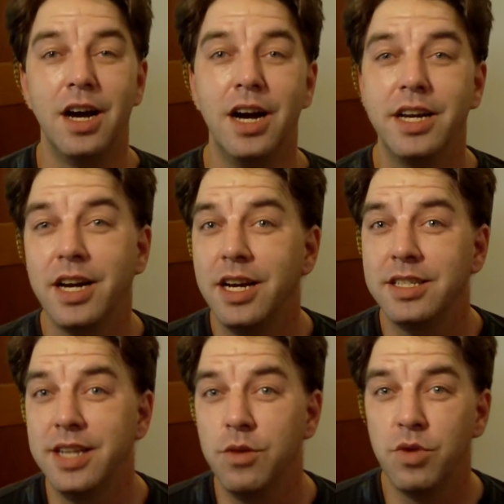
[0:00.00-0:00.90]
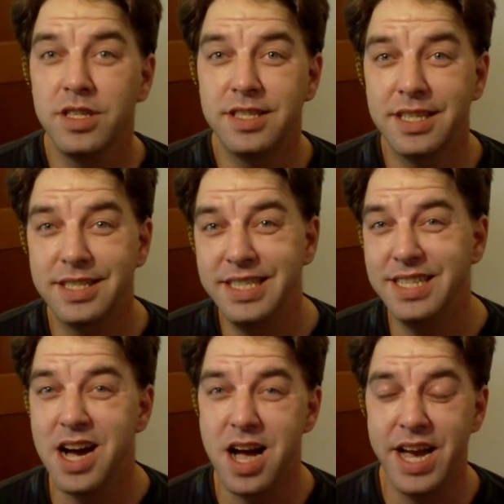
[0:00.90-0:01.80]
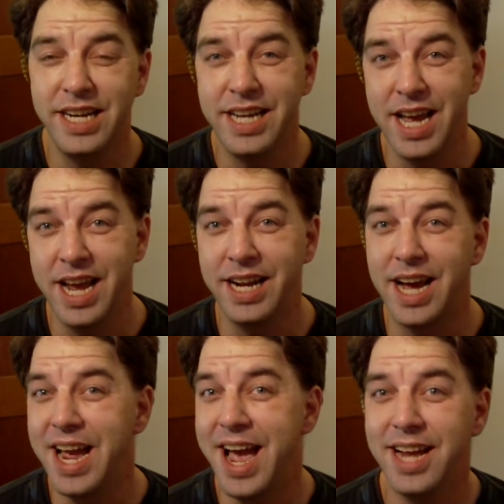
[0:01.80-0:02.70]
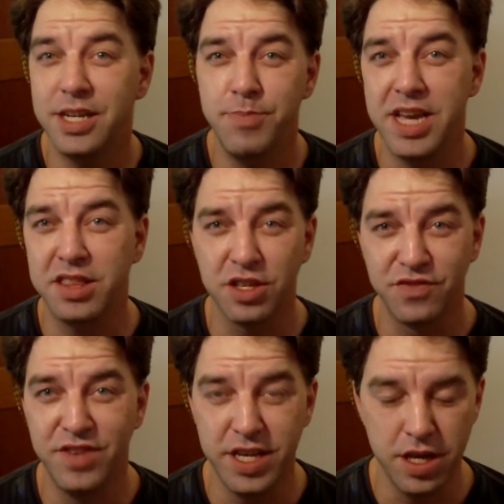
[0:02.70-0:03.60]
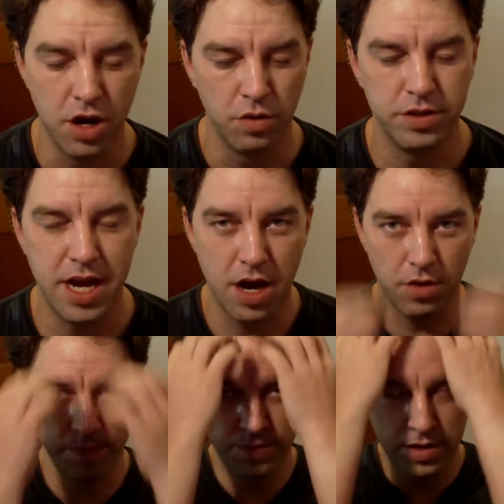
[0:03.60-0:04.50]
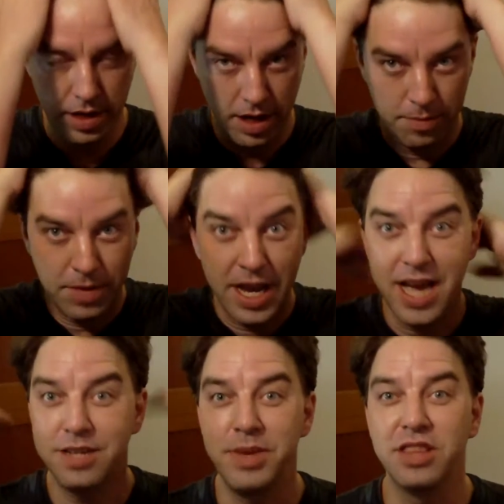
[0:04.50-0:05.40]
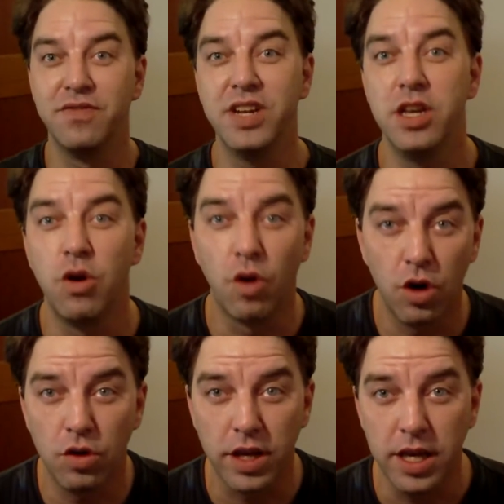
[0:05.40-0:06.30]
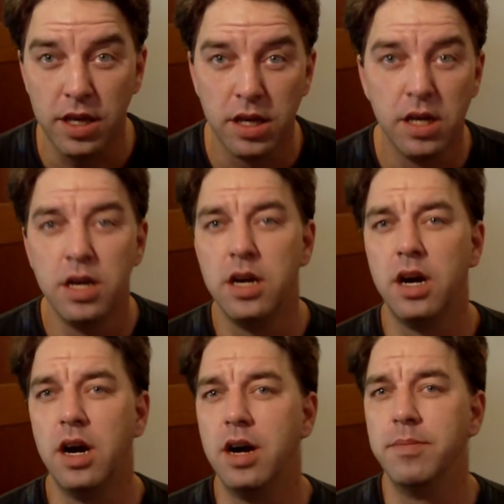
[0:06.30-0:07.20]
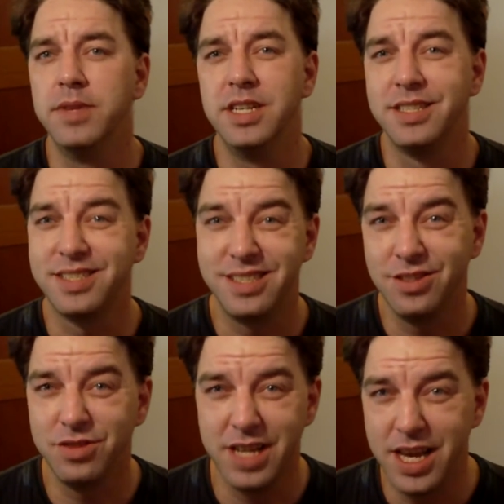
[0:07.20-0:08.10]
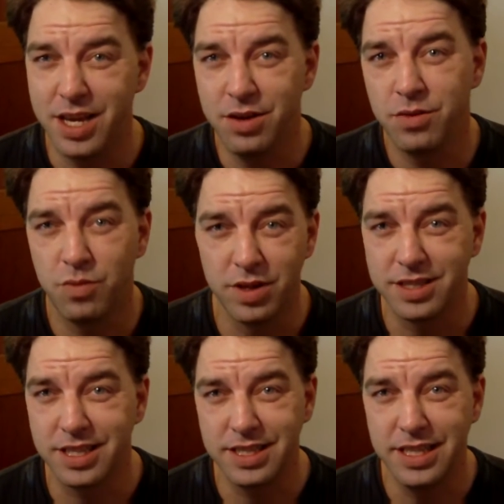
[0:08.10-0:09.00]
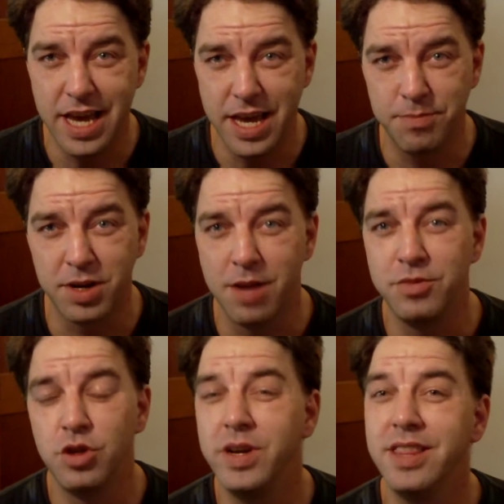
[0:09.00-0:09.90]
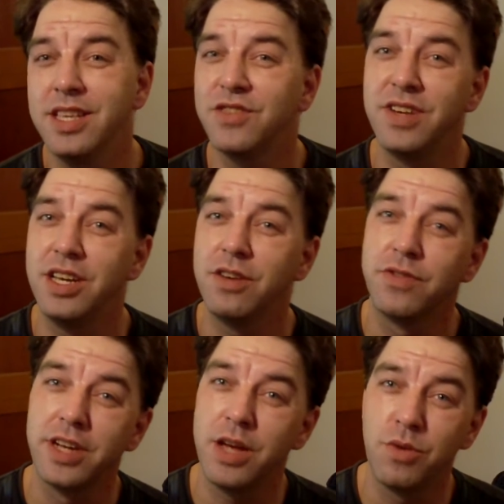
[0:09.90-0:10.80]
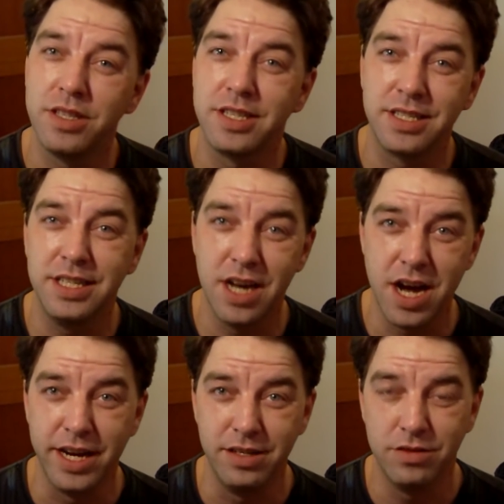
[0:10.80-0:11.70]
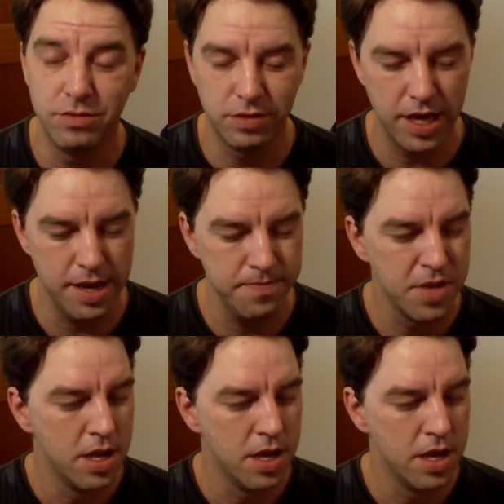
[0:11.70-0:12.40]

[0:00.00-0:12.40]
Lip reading: Hi guys, day 169, and I had to make this video. Now, I had to make the video early. It is still day 168, but I'm doing this video for day 169, okay?